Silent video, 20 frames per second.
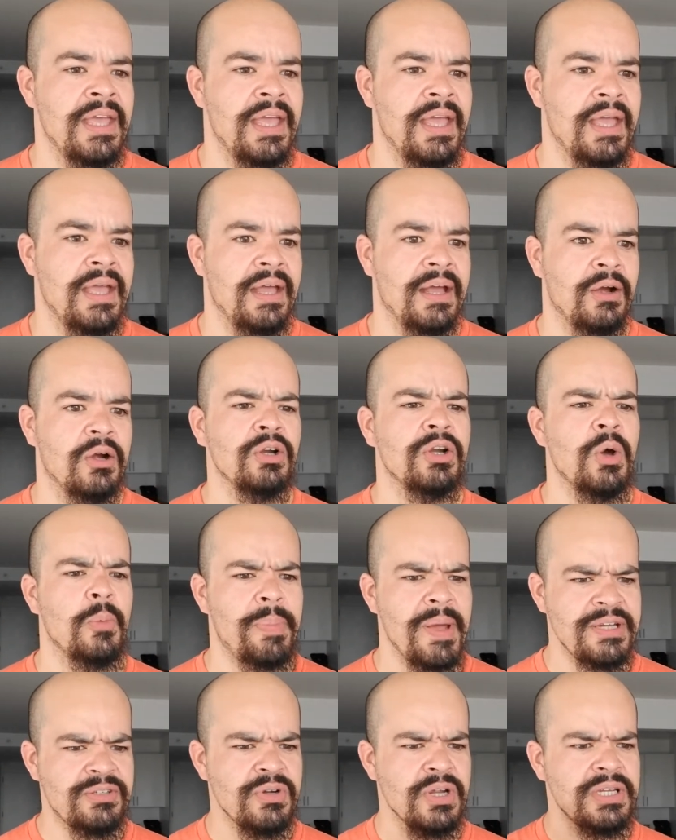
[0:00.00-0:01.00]

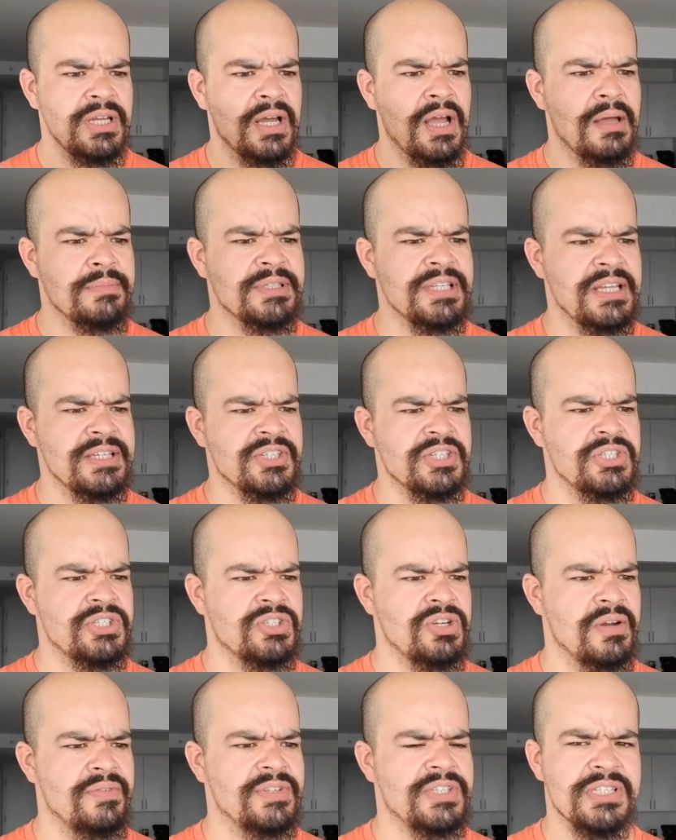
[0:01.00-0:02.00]

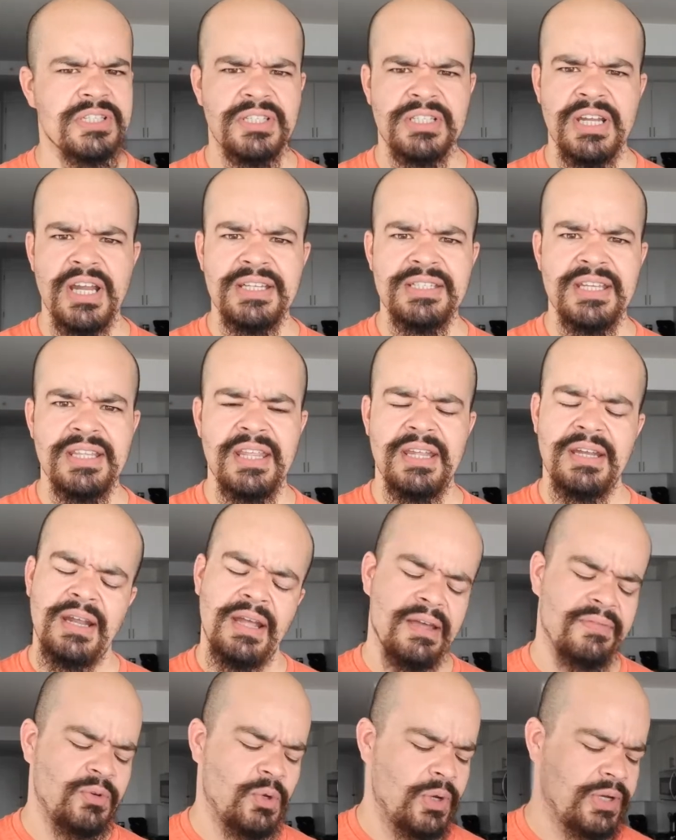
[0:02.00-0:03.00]
Patreon.com/Conservatish. Did I say that?
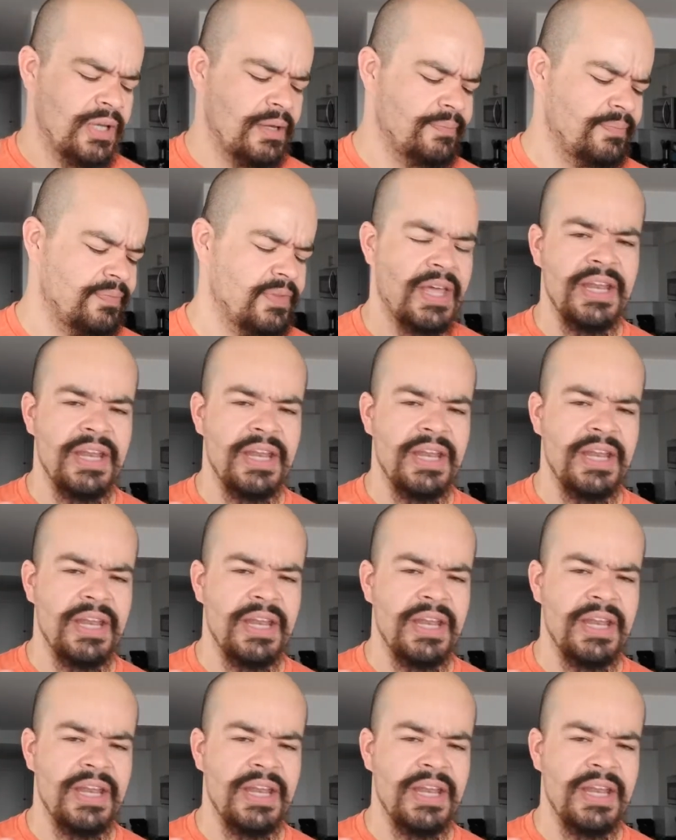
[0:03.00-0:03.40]
I have no idea.